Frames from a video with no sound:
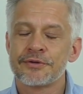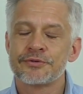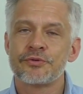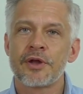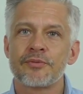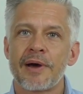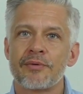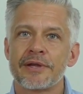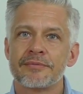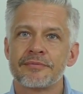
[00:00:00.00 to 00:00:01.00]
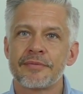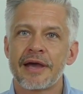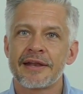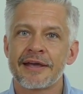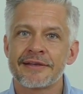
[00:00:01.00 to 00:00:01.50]
Do not worry.
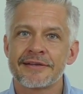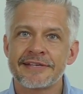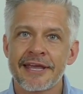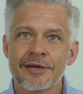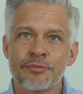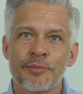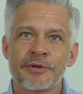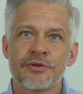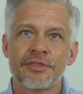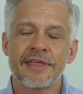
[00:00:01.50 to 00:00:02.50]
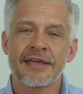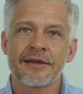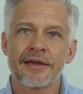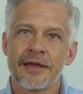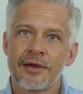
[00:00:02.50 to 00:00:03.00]
And I take a moment to
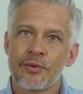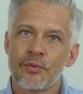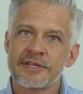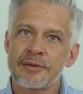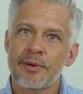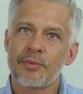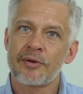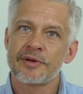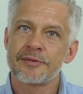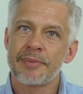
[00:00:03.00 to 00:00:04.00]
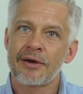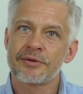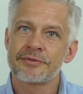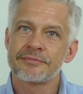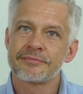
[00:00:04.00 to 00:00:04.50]
think, what am I worried
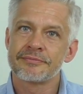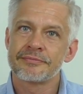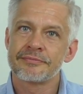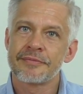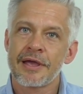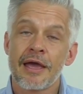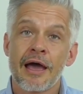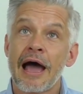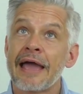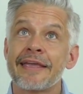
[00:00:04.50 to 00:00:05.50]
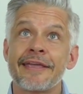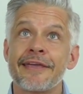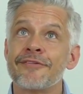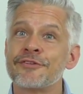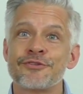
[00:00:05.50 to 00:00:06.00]
about? I
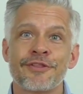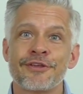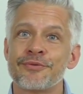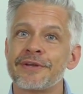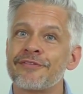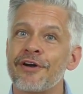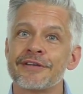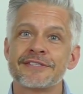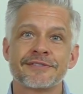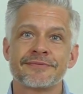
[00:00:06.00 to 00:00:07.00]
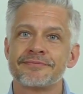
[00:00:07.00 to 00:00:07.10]
give it to the universe.